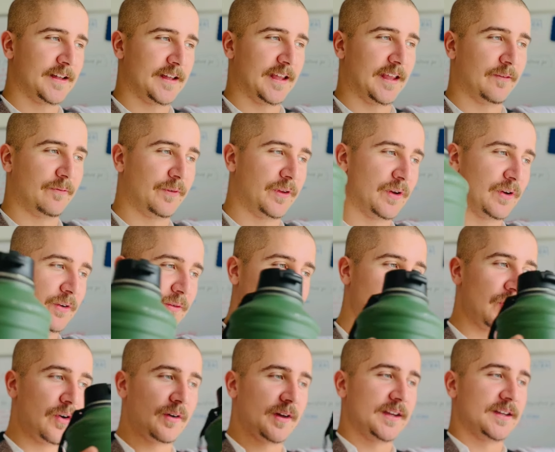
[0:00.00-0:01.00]
if you're
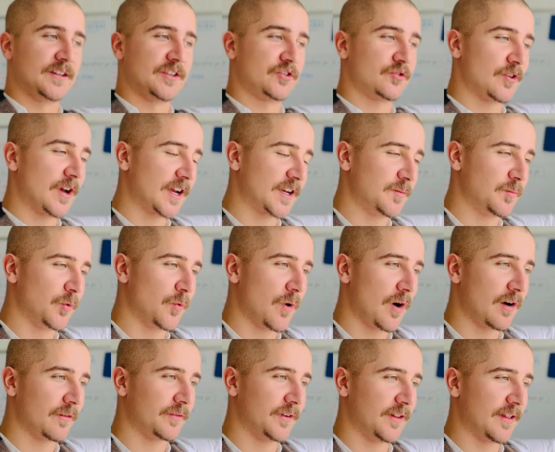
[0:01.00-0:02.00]
not indistractable
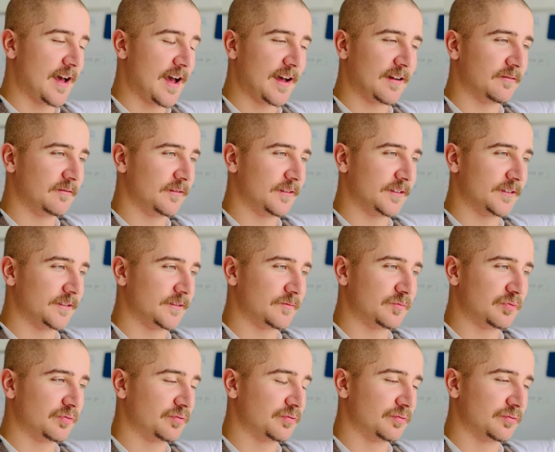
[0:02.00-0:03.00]
after that, uh,
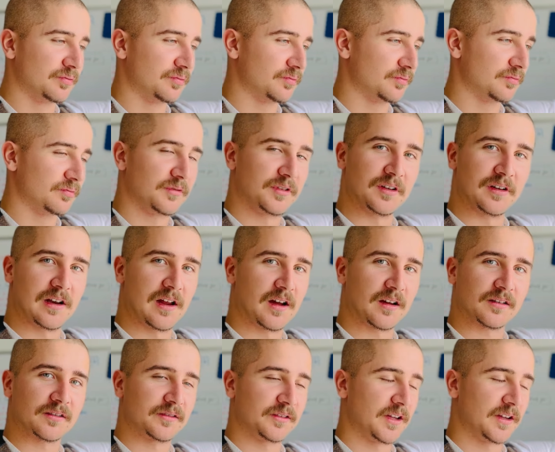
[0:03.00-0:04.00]
good
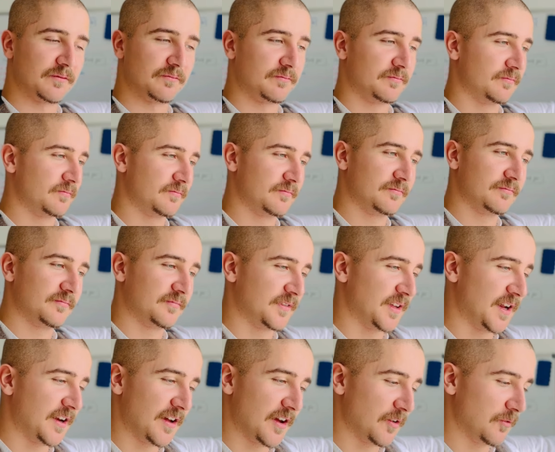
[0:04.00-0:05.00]
luck. Yeah,
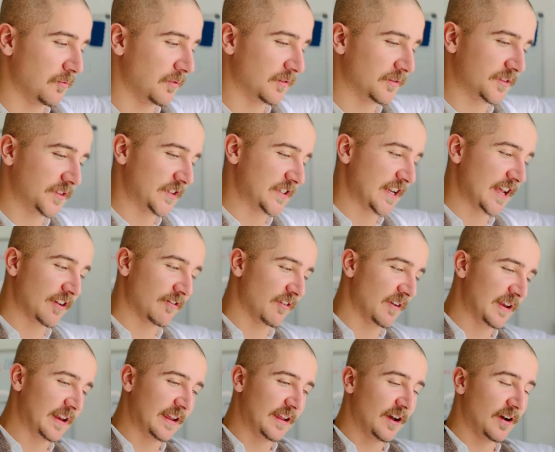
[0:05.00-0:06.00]
don't know what to say
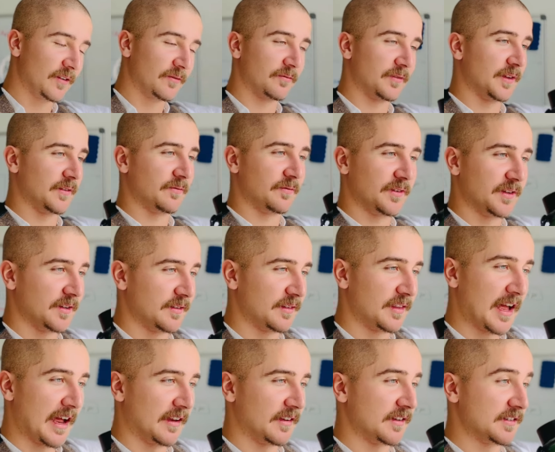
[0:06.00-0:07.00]
really if
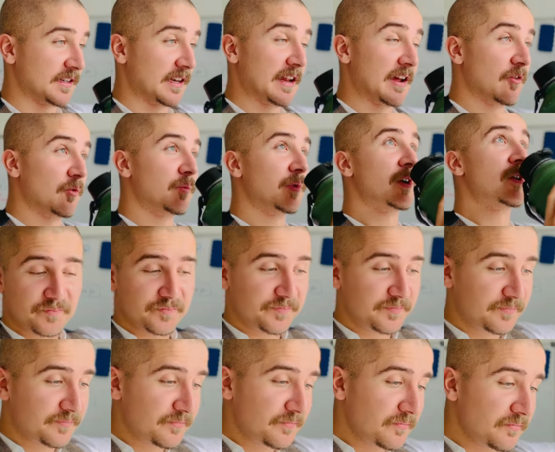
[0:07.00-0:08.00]
that doesn't help.
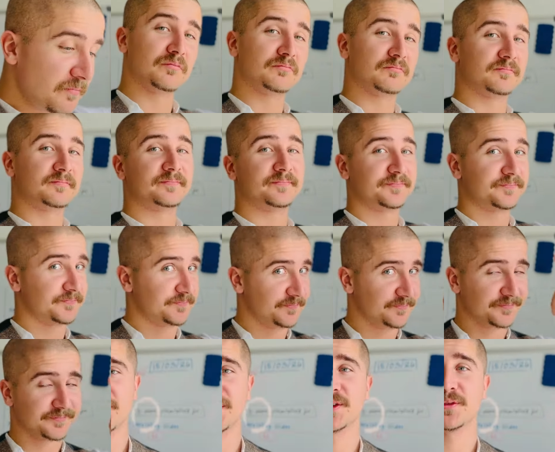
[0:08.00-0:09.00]

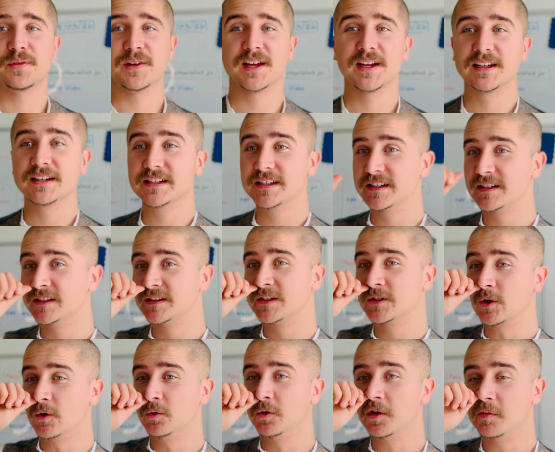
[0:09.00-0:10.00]
Few things,
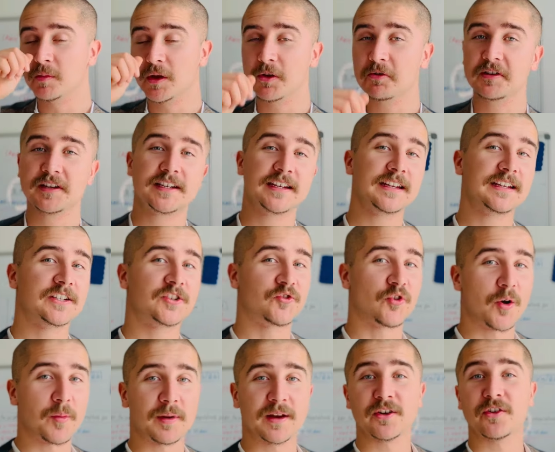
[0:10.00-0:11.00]
school community is
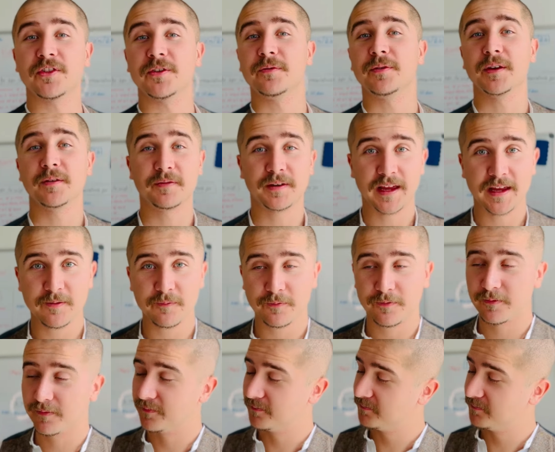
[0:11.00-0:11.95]
dropping on the 15th.